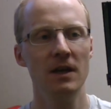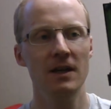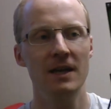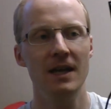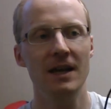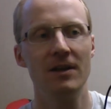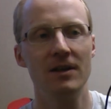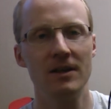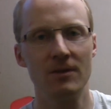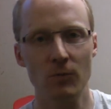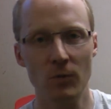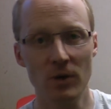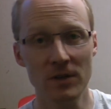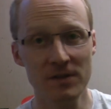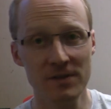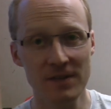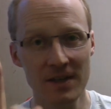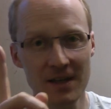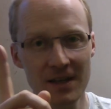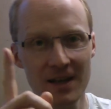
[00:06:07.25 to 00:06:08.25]
Yeah, and
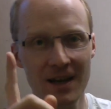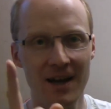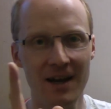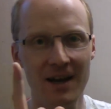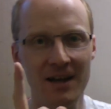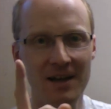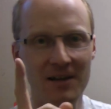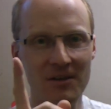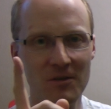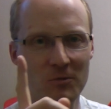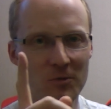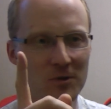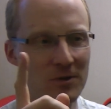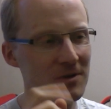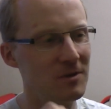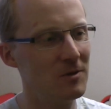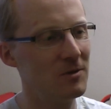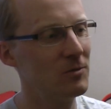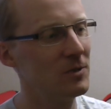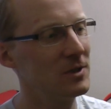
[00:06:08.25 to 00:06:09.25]
one thing, uh,
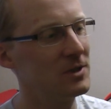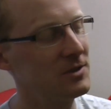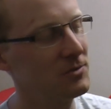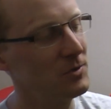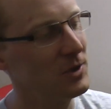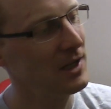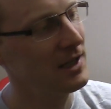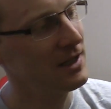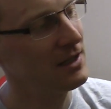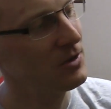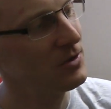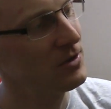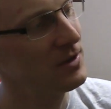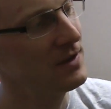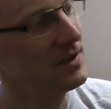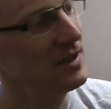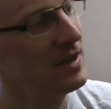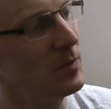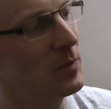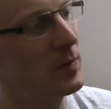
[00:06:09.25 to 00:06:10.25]
what's really good
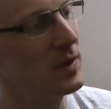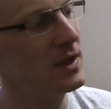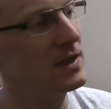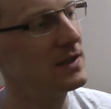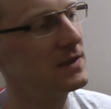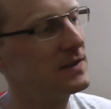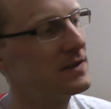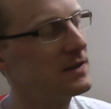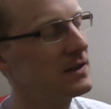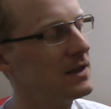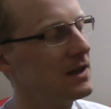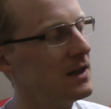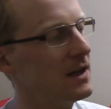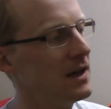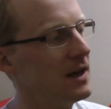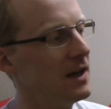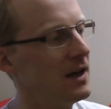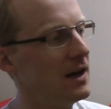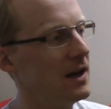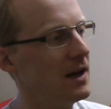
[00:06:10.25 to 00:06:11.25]
tip is,
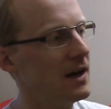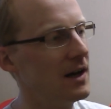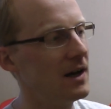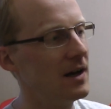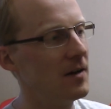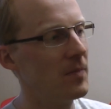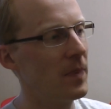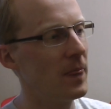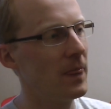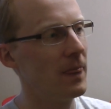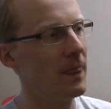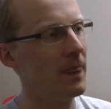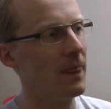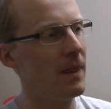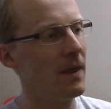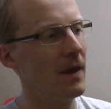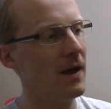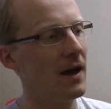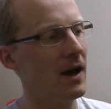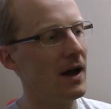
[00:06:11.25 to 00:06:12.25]
um,
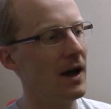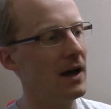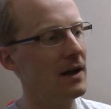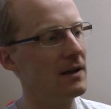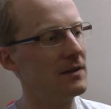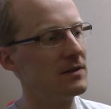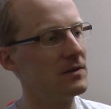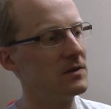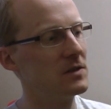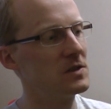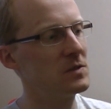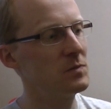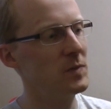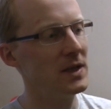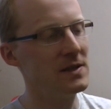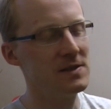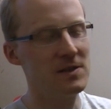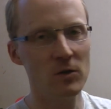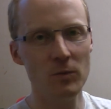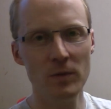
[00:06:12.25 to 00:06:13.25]
I
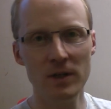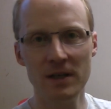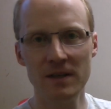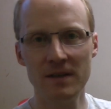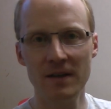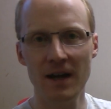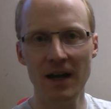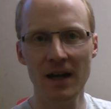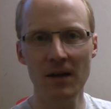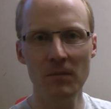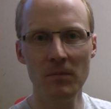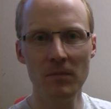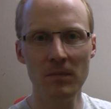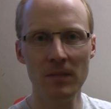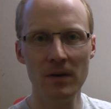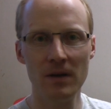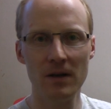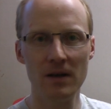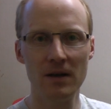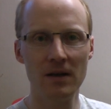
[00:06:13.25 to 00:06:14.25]
spent so many
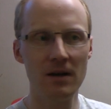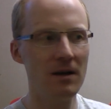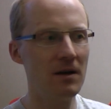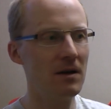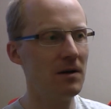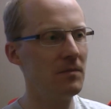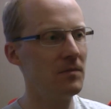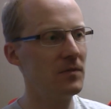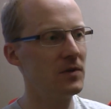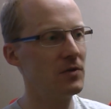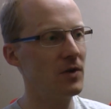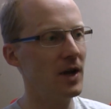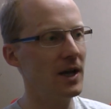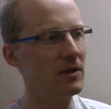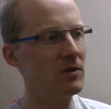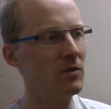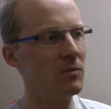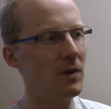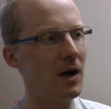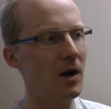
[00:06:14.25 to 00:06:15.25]
time uh,
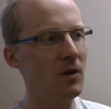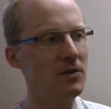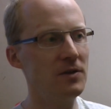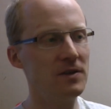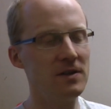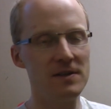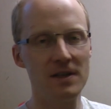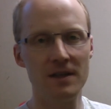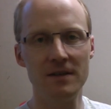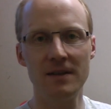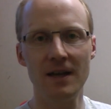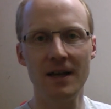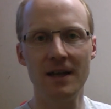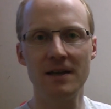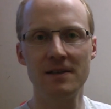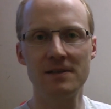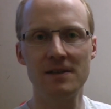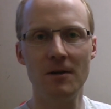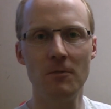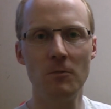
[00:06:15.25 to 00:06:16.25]
trying to mount this
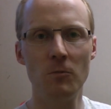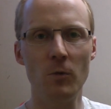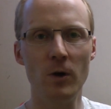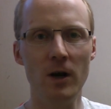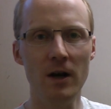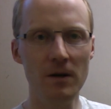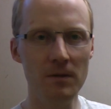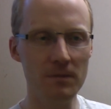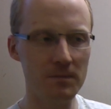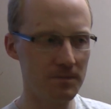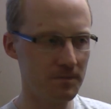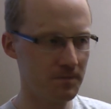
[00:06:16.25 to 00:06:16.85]
antenna somewhere